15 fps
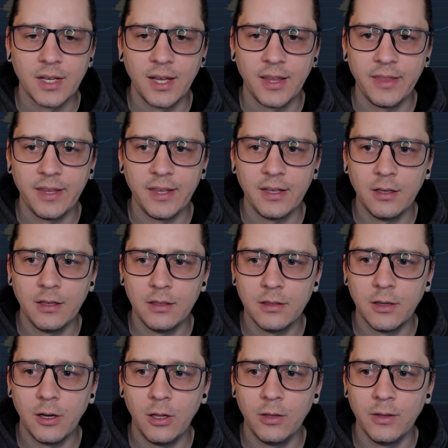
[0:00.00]
I think
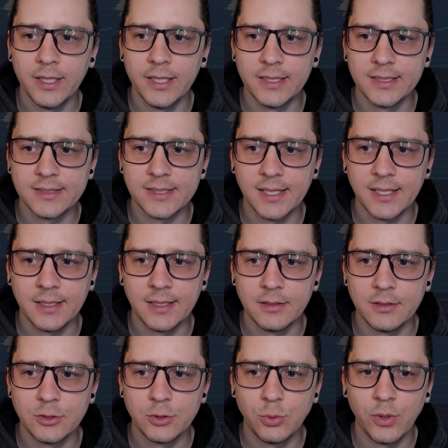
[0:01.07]
all in it's like
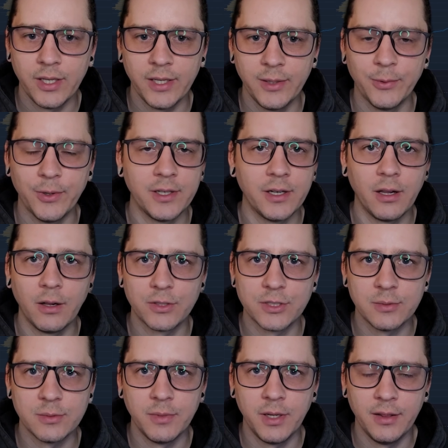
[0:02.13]
$21
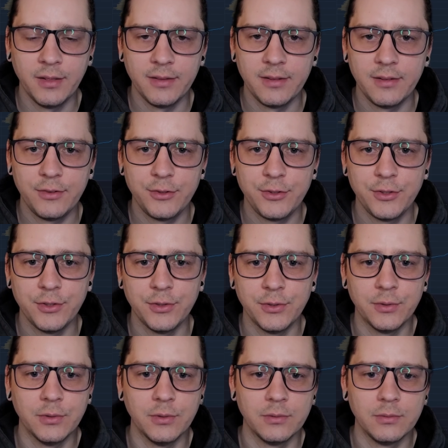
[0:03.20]
a month
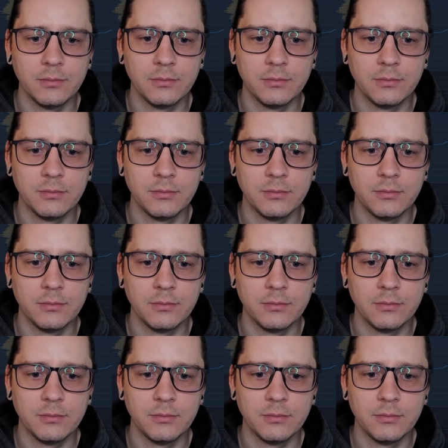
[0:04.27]
to